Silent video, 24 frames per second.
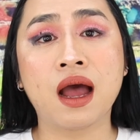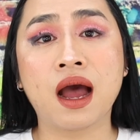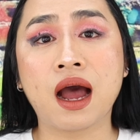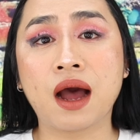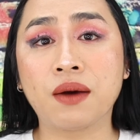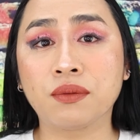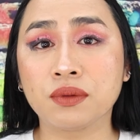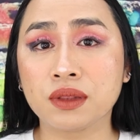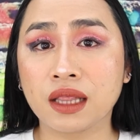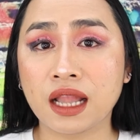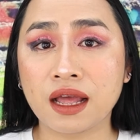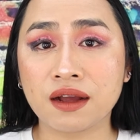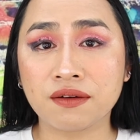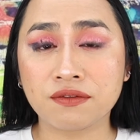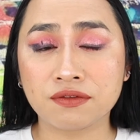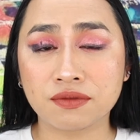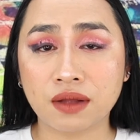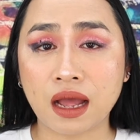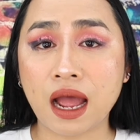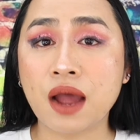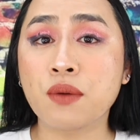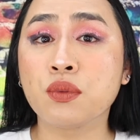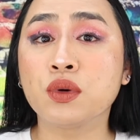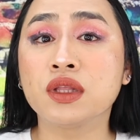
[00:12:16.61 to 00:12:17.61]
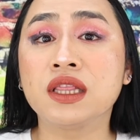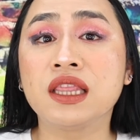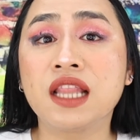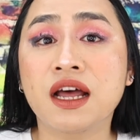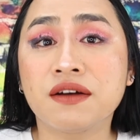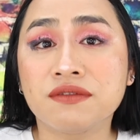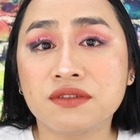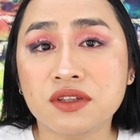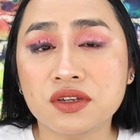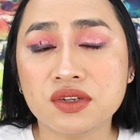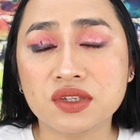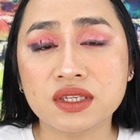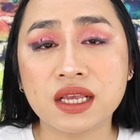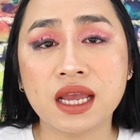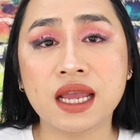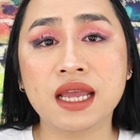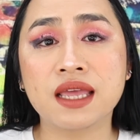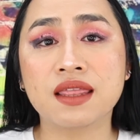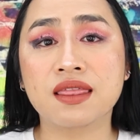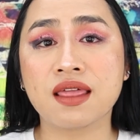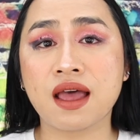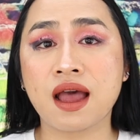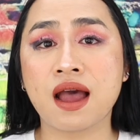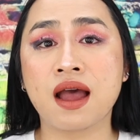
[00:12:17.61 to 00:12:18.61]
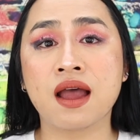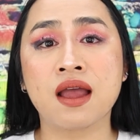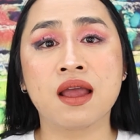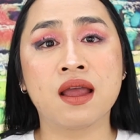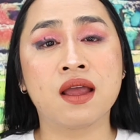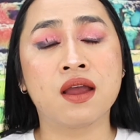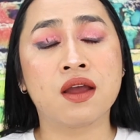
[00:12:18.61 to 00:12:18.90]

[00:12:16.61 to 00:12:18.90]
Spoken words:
I would love to say that